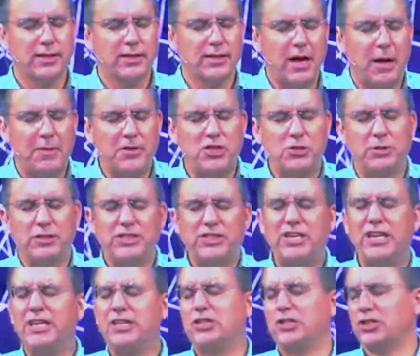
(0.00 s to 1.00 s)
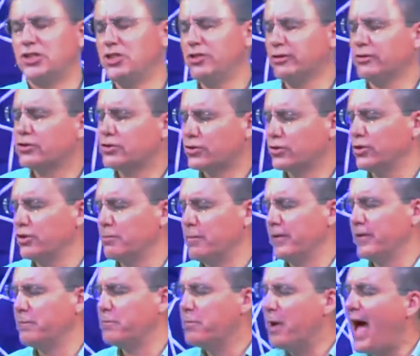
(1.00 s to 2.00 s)
God, that you would teach us your truth by
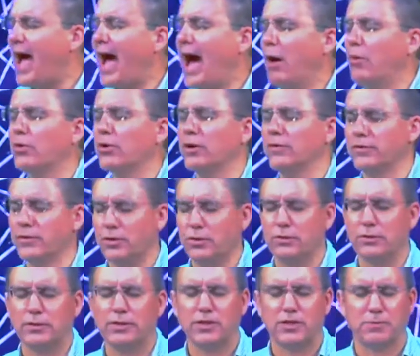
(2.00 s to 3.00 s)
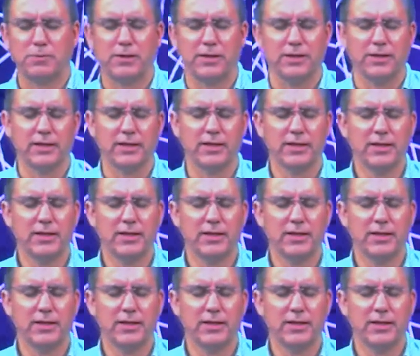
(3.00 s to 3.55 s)
the power of the Holy Spirit.